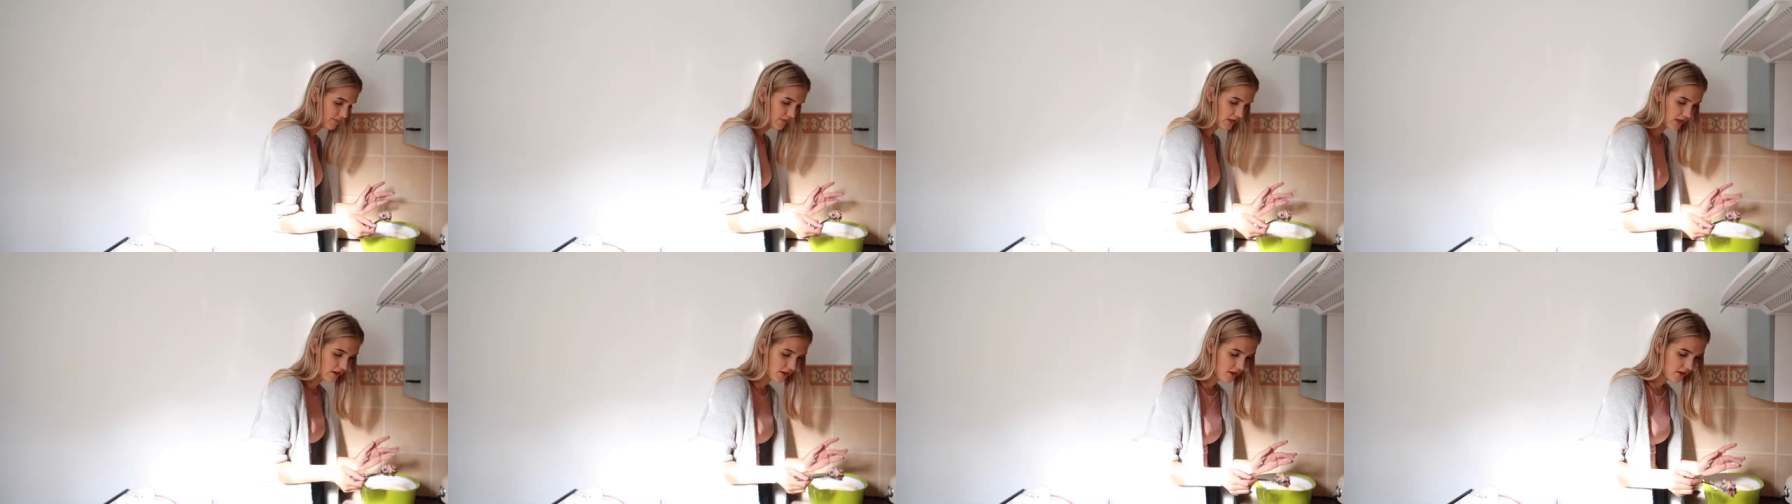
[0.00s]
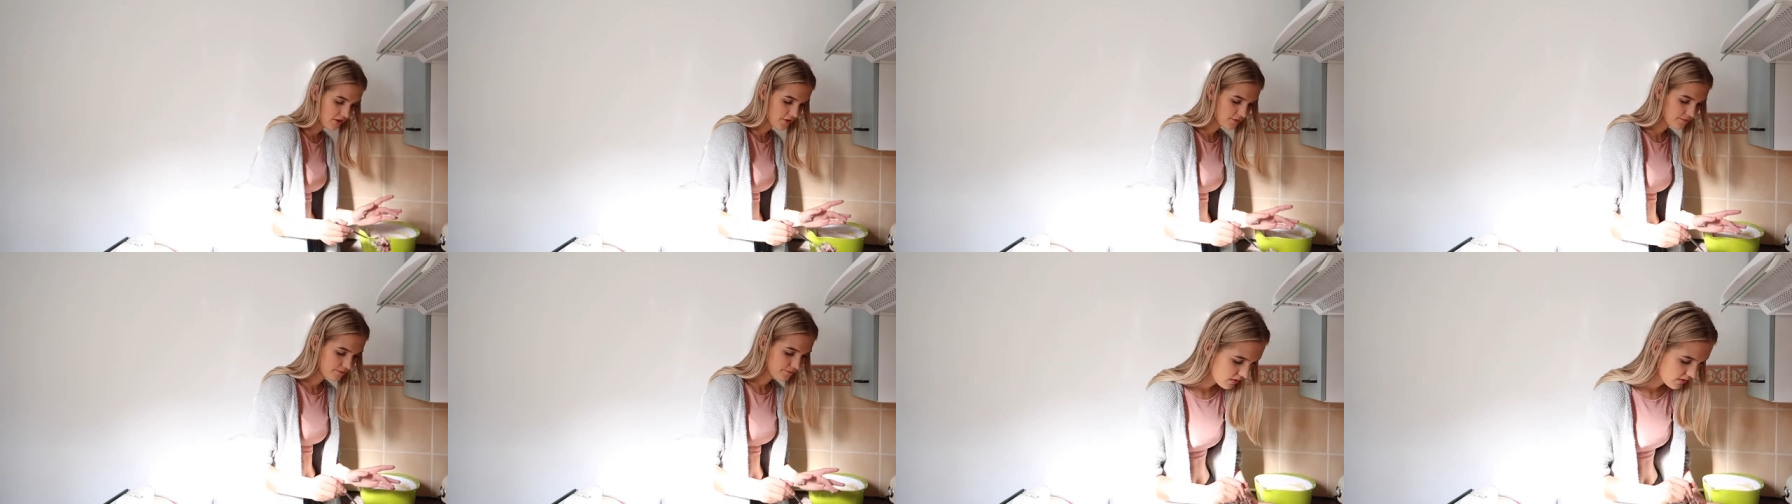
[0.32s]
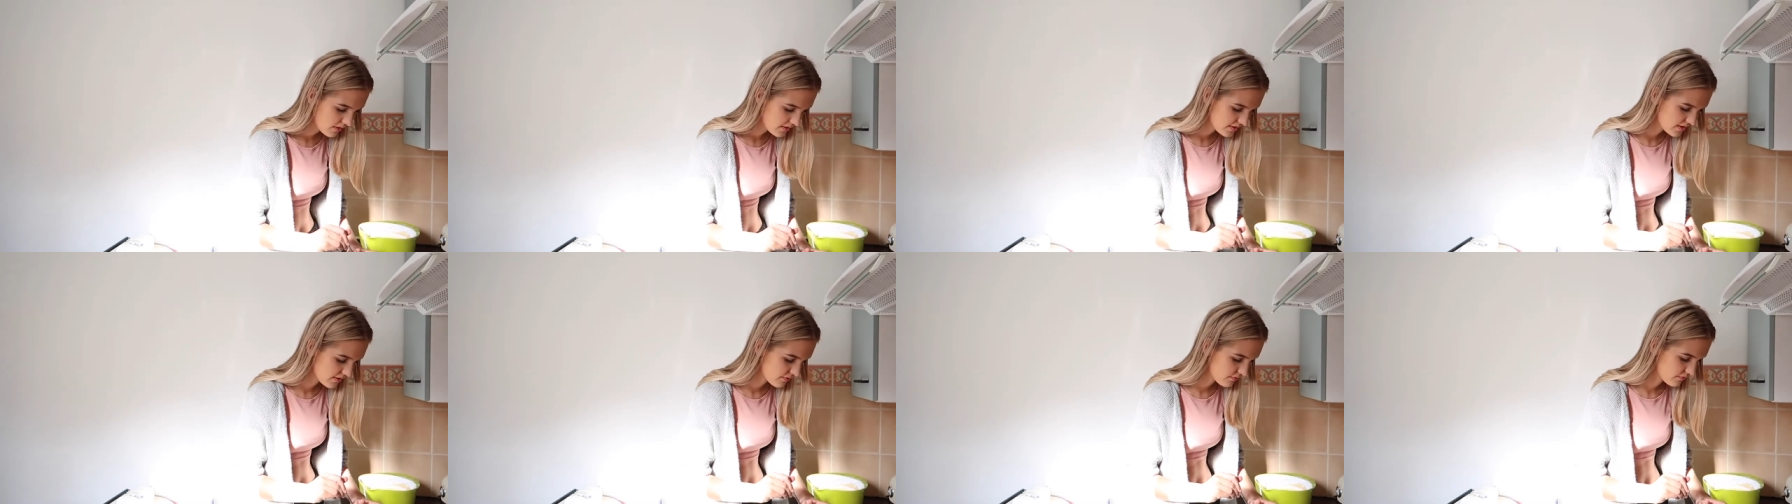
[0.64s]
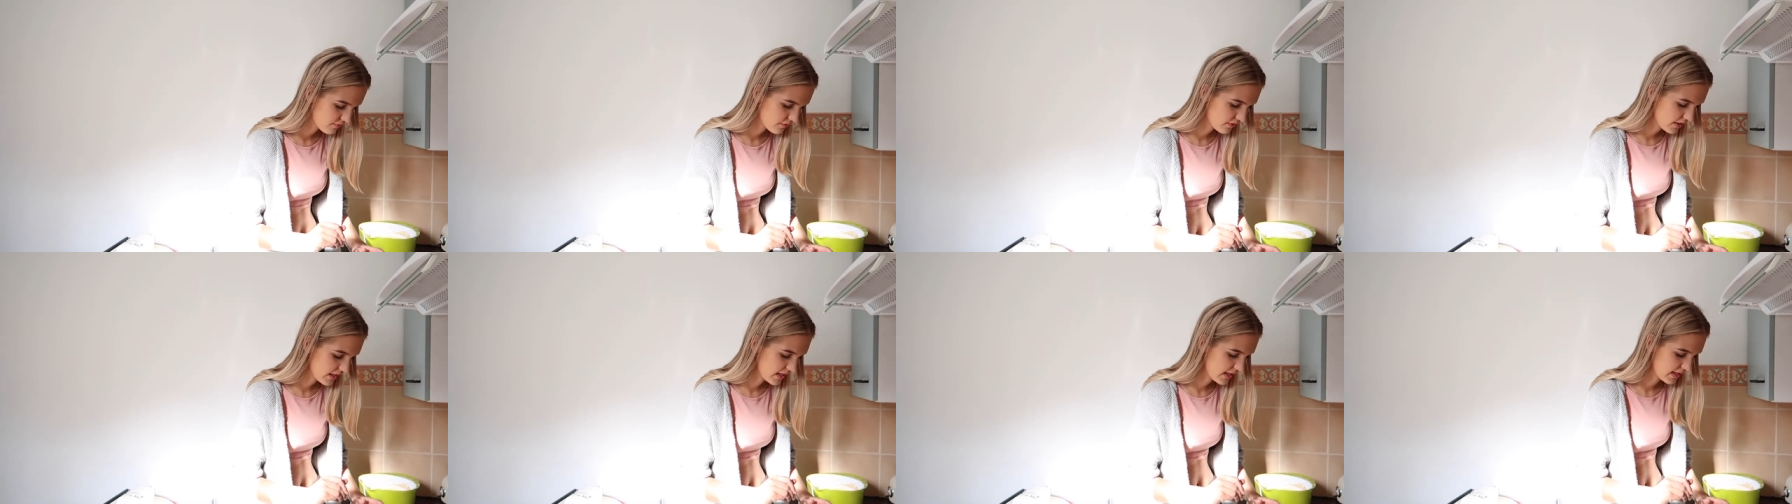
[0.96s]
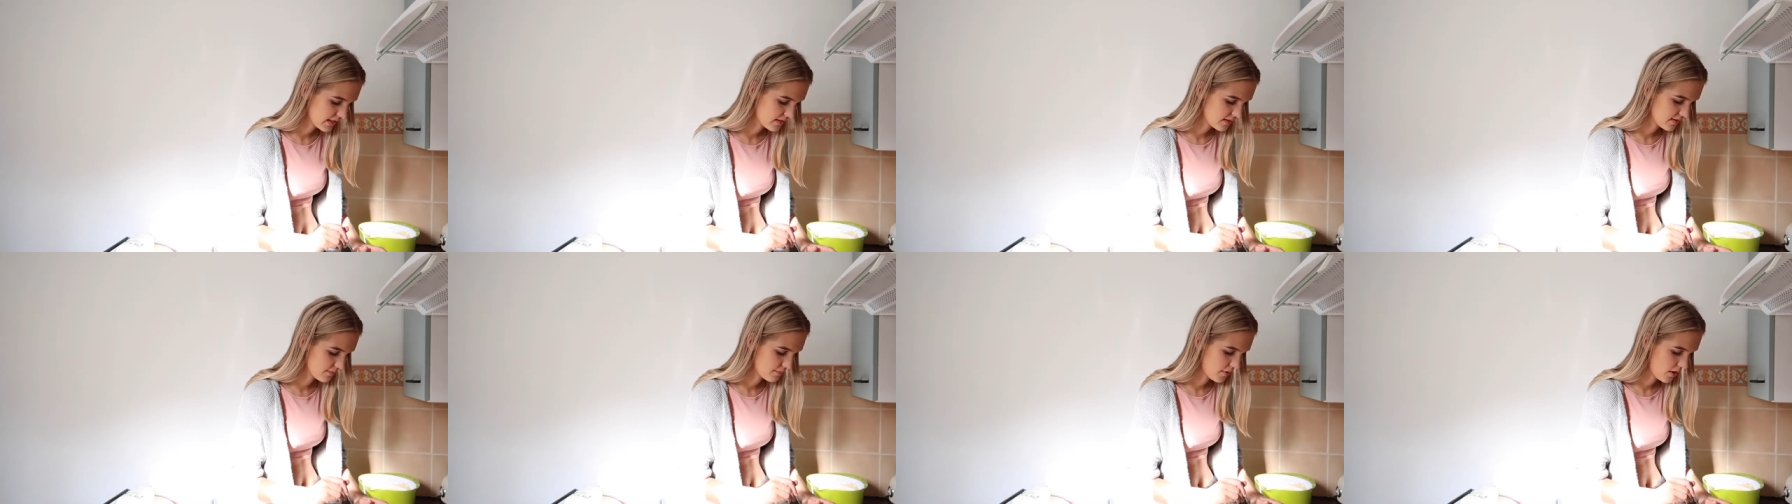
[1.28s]
you know? This is
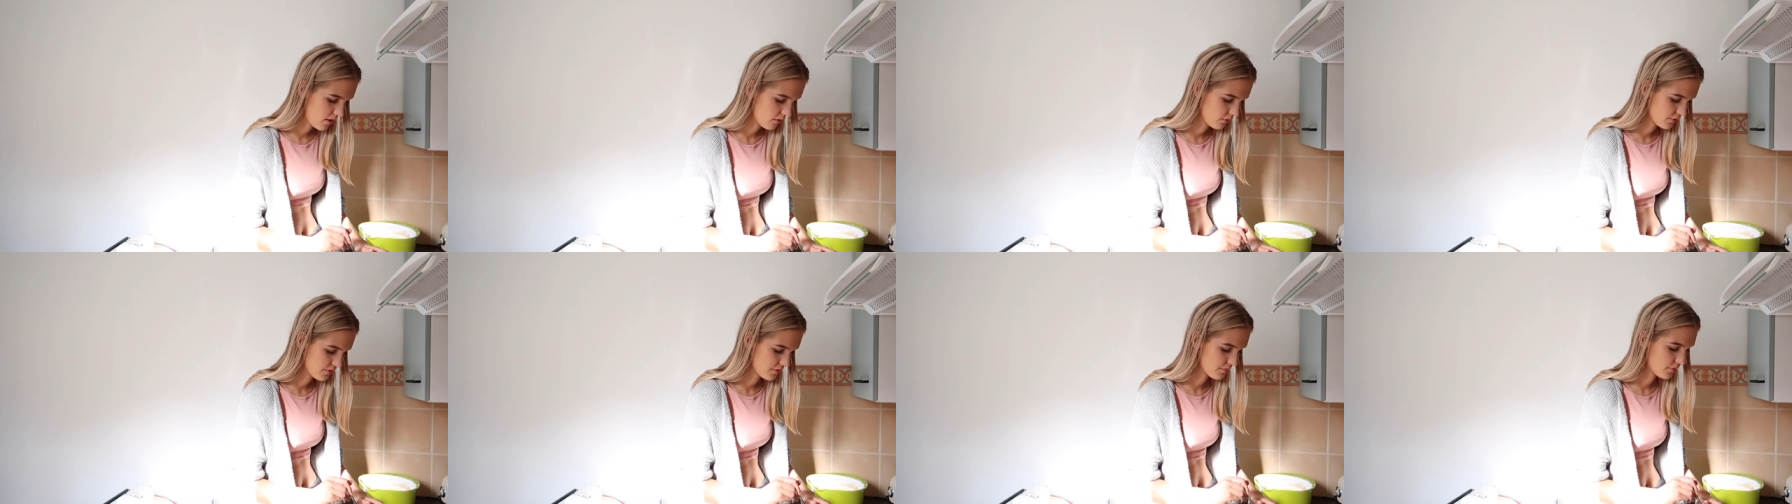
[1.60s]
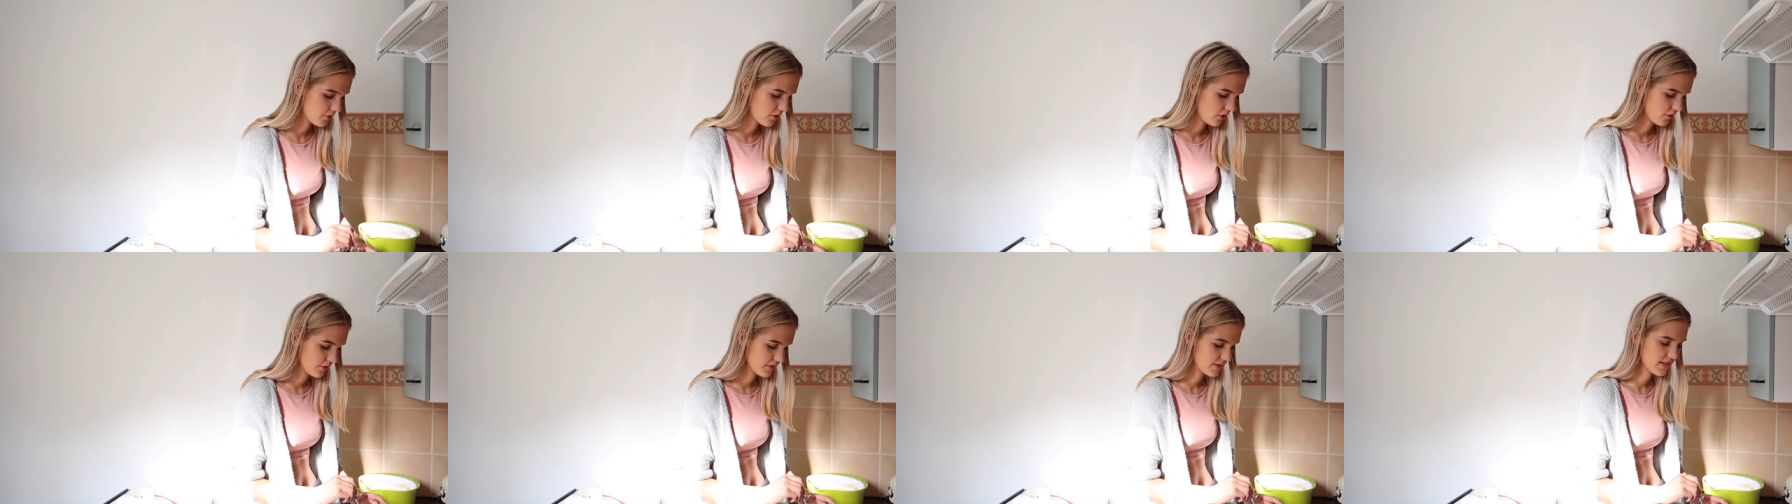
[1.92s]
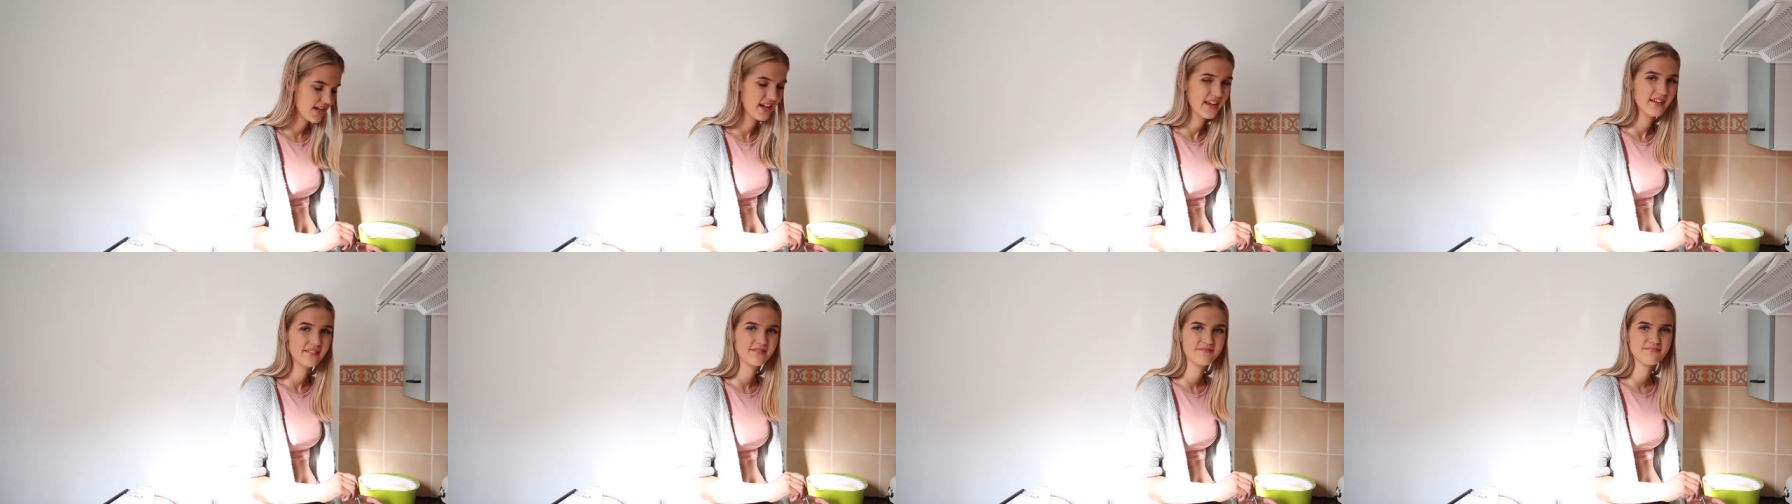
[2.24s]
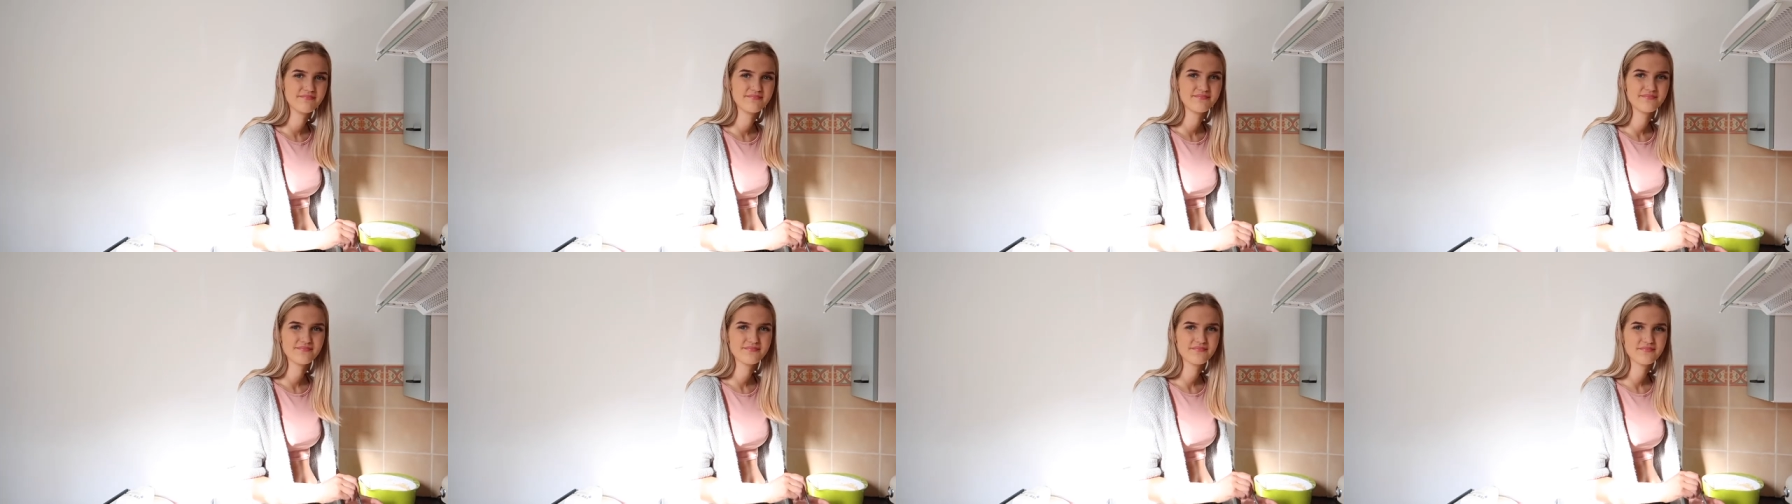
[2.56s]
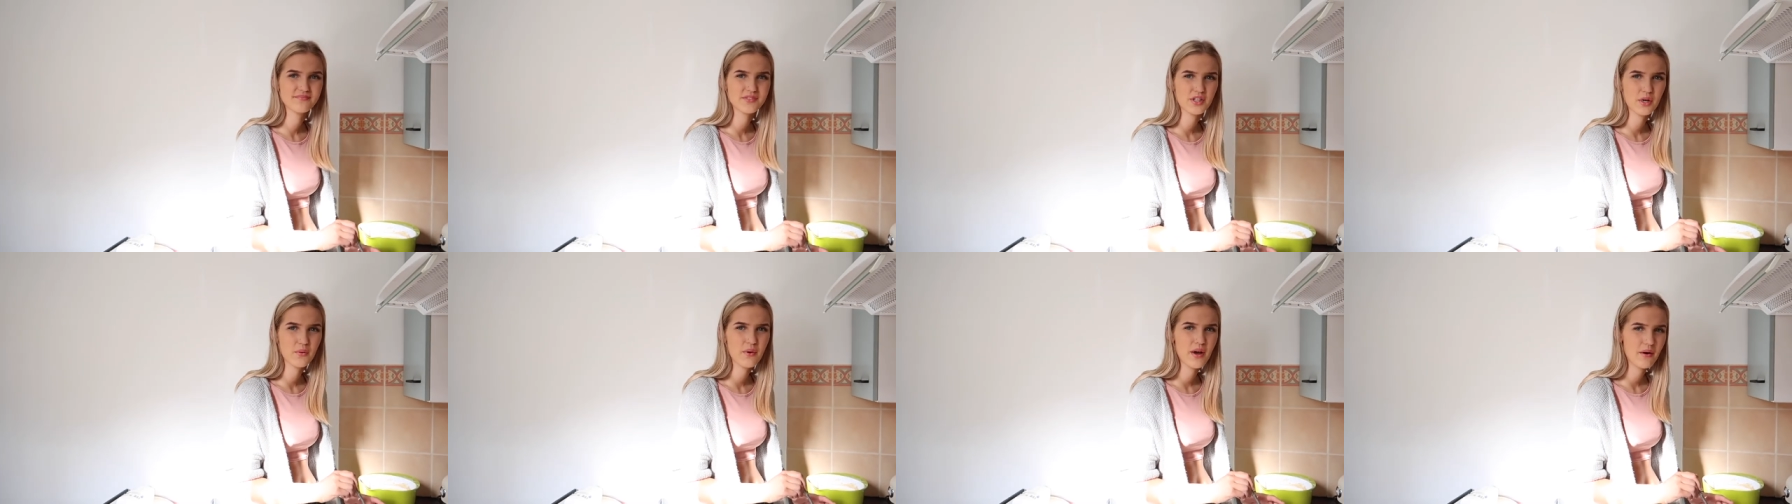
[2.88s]
really some wholesome content.
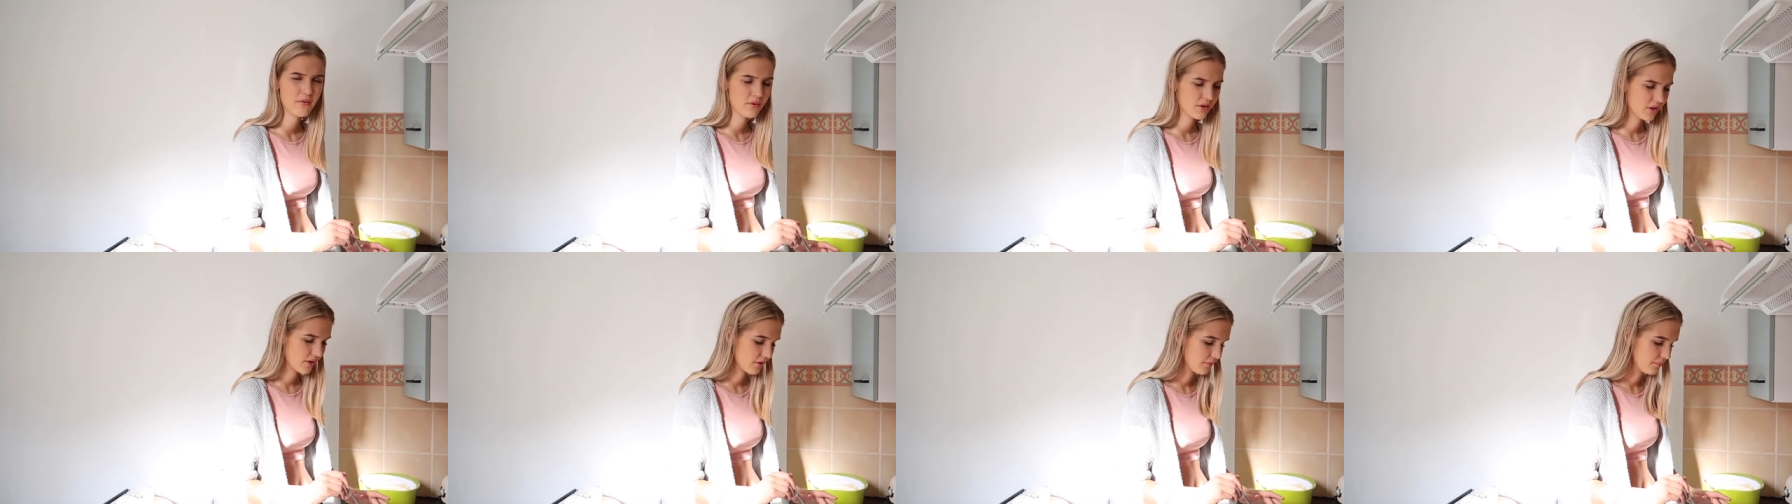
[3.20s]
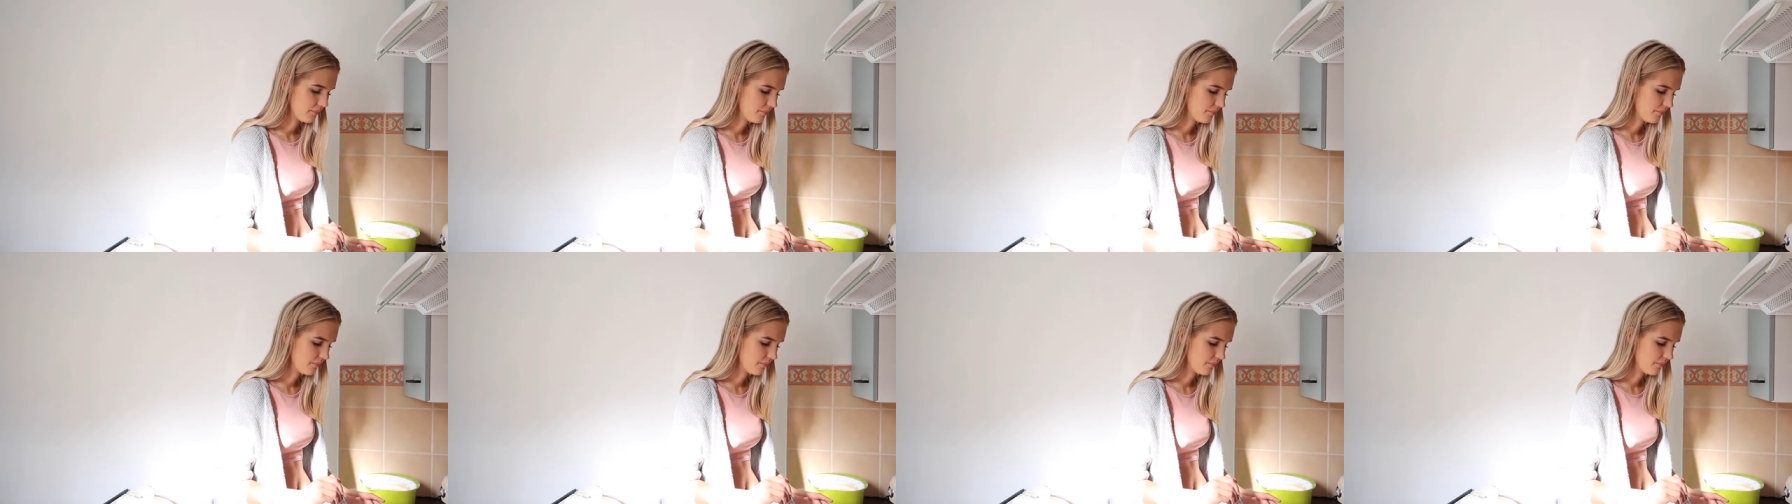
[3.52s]
You're welcome.